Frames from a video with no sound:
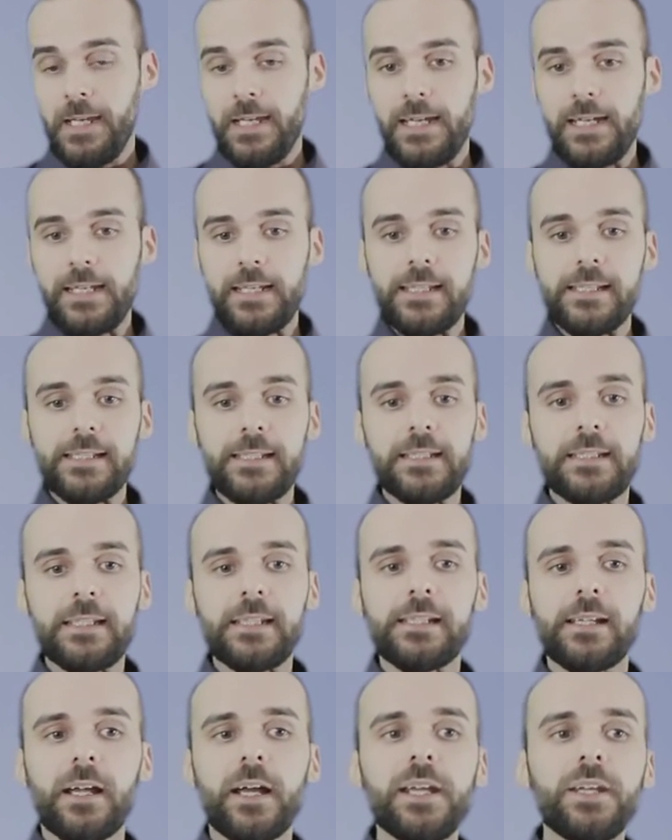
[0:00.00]
It is
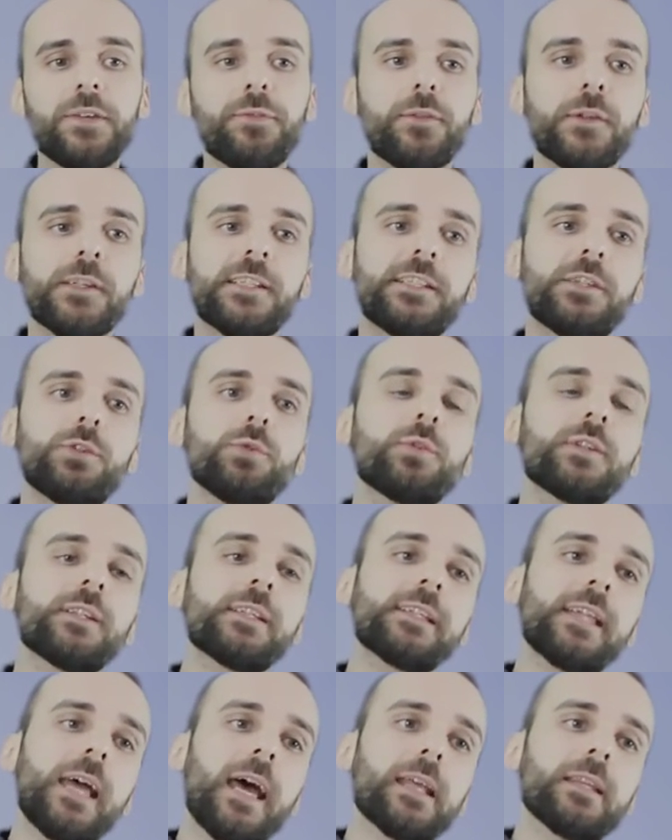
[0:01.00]
designed for
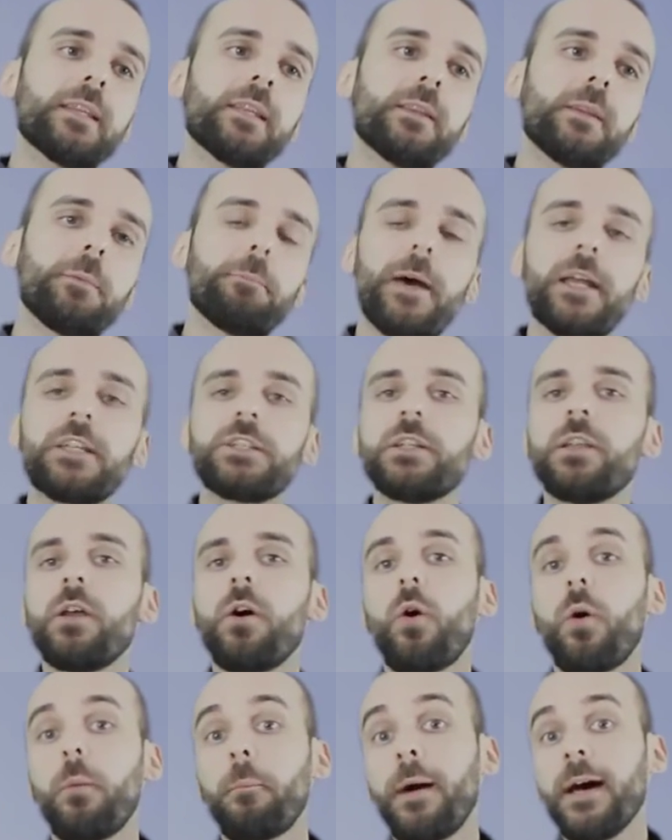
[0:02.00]
students at the bachelor
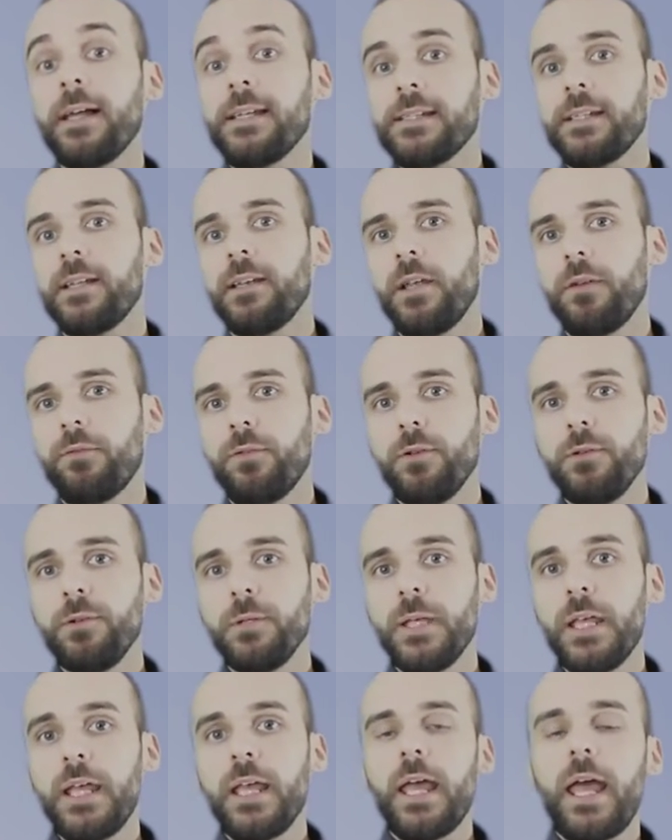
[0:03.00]
or master
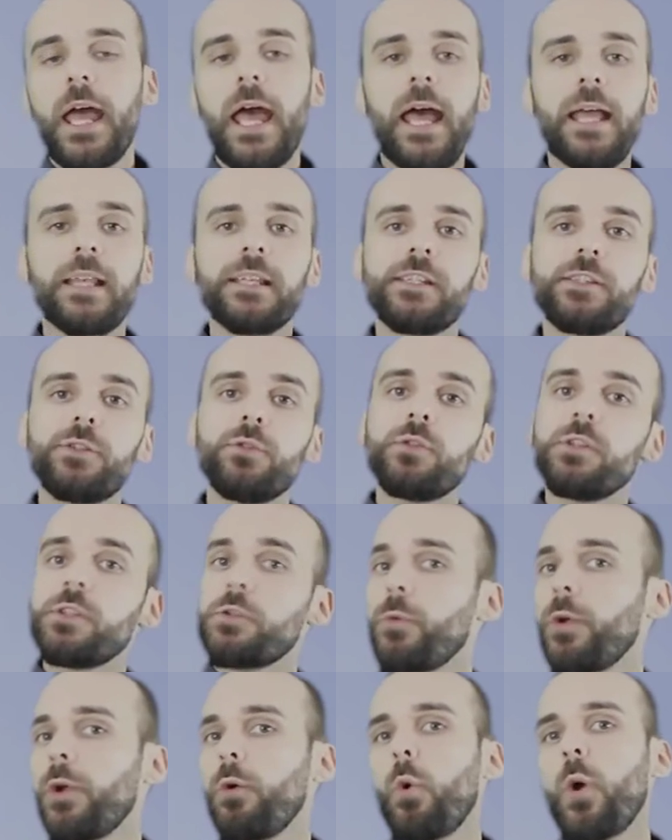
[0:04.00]
level, and students
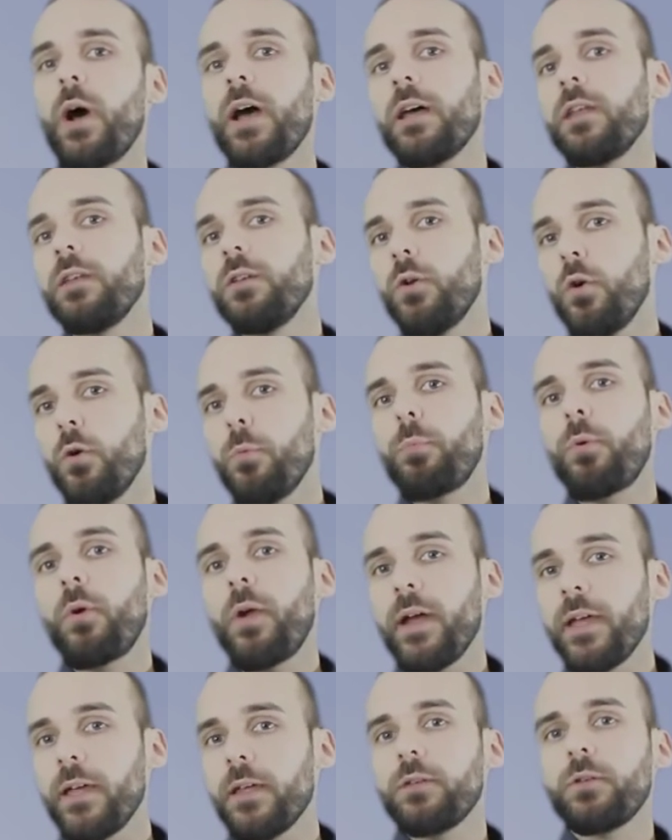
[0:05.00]
require no
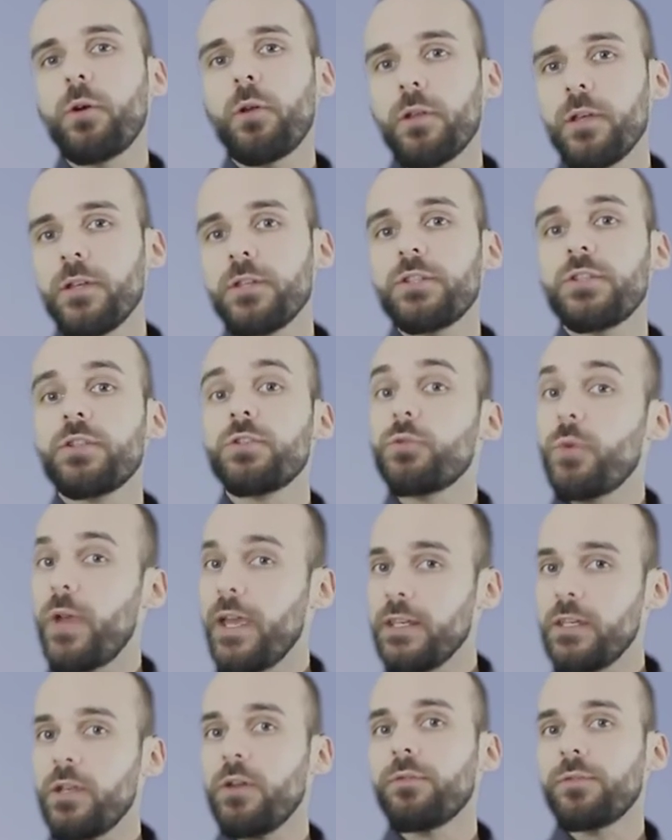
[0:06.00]
prior knowledge to
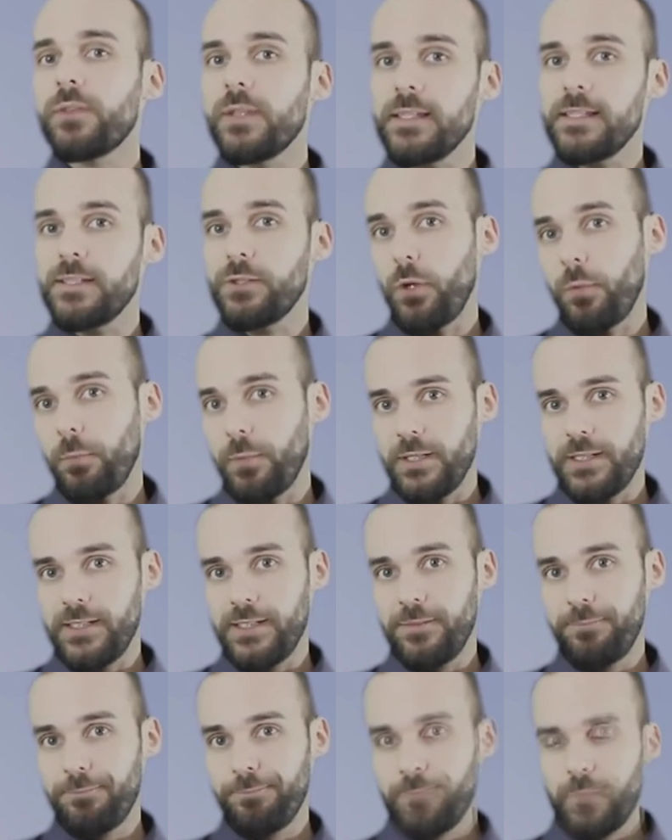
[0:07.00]
any of these
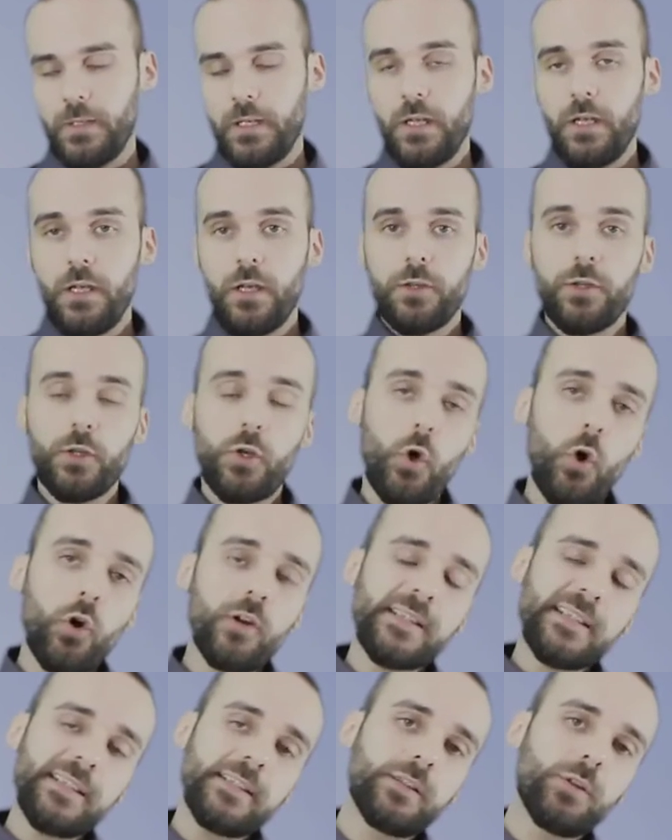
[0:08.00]
topics. The
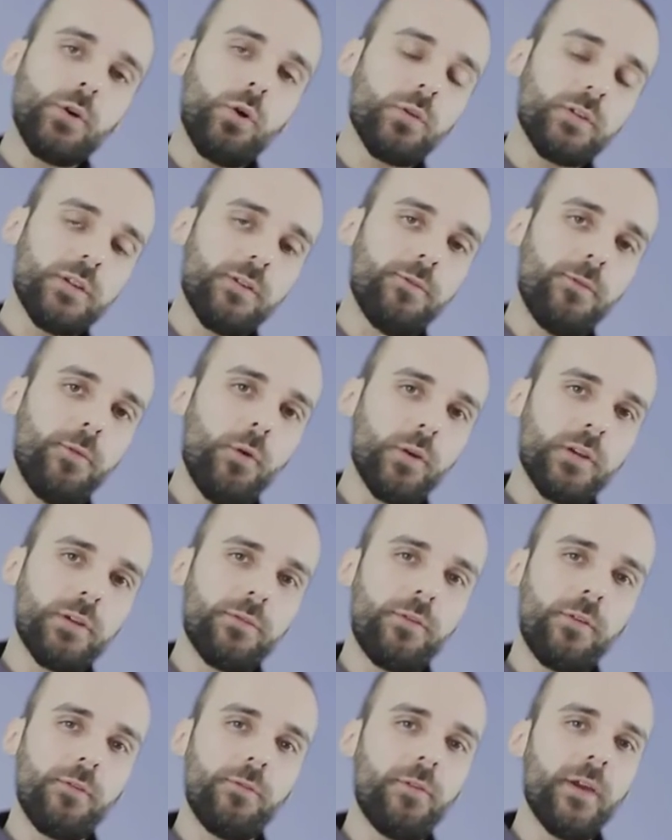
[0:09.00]
course is taught in four
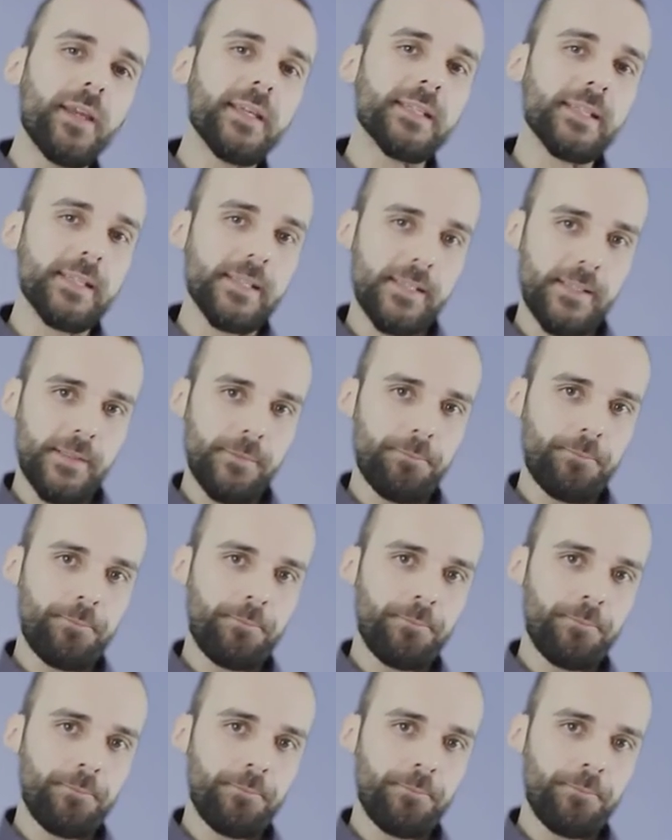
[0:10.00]
different phases.